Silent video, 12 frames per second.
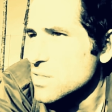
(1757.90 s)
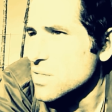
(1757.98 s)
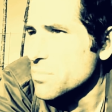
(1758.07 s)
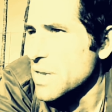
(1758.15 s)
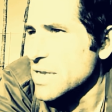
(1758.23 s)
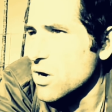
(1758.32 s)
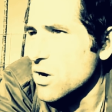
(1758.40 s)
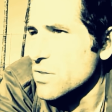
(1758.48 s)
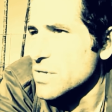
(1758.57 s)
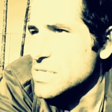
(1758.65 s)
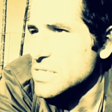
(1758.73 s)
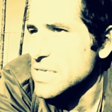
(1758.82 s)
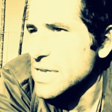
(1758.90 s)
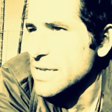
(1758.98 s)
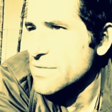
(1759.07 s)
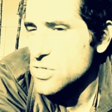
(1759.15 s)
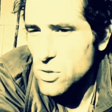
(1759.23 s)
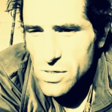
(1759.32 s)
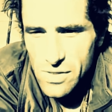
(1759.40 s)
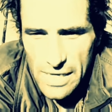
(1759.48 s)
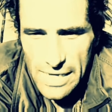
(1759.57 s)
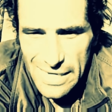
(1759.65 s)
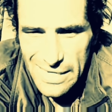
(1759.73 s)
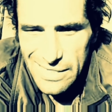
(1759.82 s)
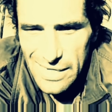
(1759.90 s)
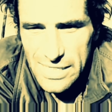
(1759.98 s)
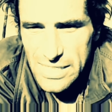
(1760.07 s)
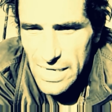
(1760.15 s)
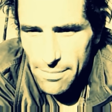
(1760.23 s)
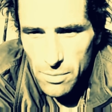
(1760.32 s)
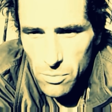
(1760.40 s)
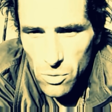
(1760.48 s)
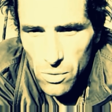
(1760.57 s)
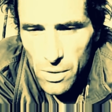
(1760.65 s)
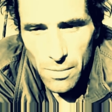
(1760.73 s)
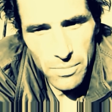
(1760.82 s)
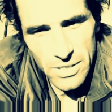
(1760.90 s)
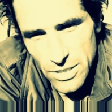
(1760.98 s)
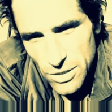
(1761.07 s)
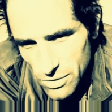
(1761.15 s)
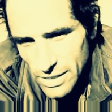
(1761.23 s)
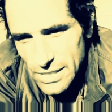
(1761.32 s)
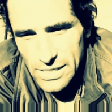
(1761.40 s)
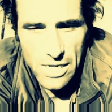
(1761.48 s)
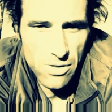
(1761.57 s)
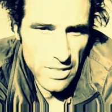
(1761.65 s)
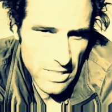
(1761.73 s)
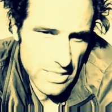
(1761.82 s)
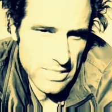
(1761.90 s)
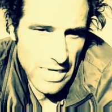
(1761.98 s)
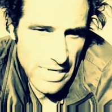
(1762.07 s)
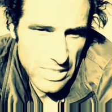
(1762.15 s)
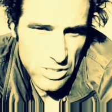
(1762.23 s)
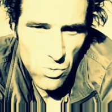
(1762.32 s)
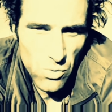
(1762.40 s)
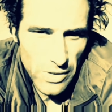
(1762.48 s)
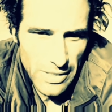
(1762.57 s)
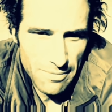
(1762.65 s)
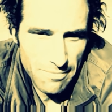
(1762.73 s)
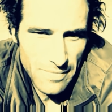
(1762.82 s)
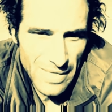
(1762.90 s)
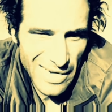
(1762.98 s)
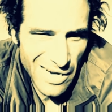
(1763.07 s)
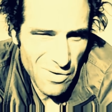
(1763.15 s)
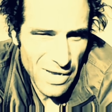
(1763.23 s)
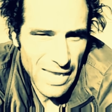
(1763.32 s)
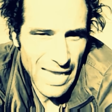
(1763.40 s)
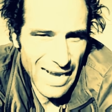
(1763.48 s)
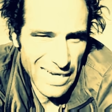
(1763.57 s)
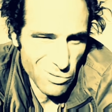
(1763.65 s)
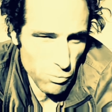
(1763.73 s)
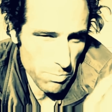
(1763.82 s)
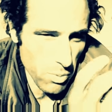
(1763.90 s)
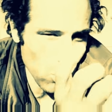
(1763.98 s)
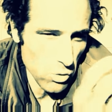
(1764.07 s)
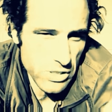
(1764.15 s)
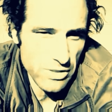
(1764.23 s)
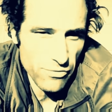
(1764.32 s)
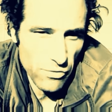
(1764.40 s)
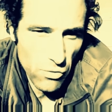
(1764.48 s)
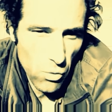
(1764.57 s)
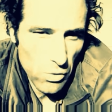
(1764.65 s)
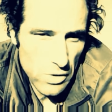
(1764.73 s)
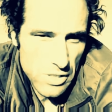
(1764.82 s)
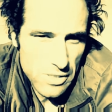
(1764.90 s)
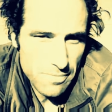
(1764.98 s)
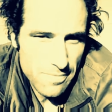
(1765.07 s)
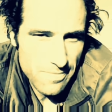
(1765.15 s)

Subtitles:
make all this sort of thing acceptable. But you don't get to know the inside story, and it's repulsive, of course.